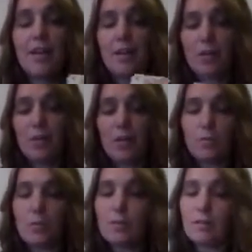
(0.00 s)
So these
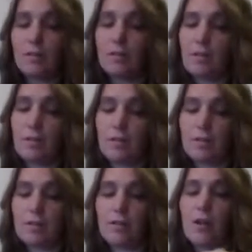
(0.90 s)
ones, you
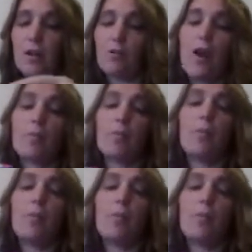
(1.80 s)
just grab your